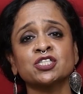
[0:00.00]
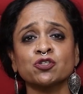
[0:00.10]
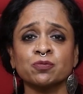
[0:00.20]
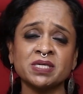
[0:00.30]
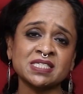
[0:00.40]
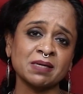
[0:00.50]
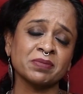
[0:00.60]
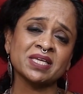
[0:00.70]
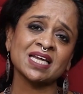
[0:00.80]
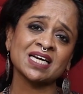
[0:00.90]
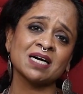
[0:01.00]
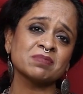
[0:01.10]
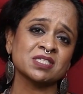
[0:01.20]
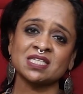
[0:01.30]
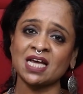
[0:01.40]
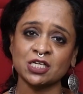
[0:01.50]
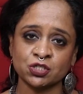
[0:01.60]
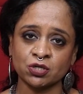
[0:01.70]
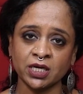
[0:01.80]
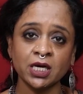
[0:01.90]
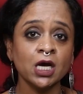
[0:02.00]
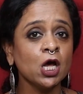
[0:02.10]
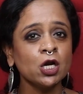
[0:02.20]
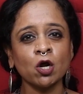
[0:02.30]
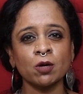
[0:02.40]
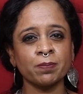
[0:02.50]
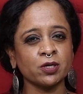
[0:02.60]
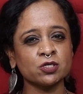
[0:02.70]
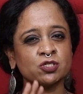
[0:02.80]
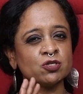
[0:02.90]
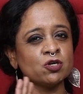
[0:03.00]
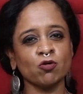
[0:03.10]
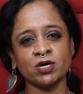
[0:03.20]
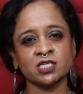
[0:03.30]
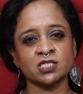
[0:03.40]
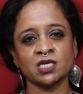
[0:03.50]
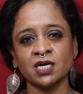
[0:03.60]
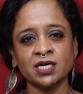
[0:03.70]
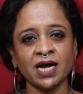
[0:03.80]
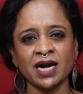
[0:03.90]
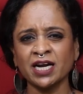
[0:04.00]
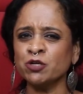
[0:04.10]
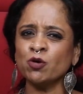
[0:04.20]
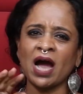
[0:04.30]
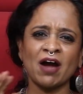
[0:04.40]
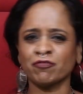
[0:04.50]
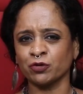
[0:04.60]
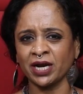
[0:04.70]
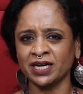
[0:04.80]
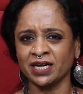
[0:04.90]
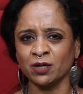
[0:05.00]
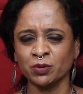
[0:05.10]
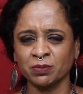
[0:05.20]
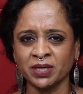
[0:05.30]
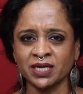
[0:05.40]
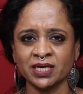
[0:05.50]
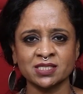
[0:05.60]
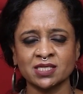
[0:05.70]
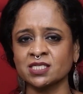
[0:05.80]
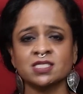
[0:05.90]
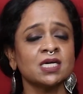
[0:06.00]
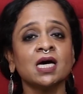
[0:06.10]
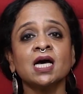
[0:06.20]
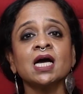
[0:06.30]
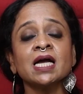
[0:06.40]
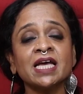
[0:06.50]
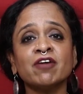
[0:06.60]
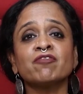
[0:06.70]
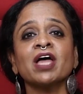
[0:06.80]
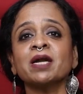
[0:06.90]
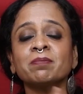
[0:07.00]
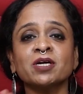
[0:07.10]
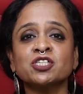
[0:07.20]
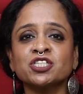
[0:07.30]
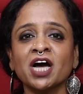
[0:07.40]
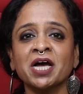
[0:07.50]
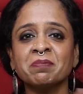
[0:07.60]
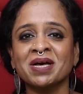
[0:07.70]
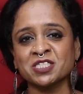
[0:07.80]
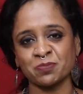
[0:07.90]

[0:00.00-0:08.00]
should be something that comes naturally, not because you know he's a single dad and you have to get done with meeting his kids. Give that much time and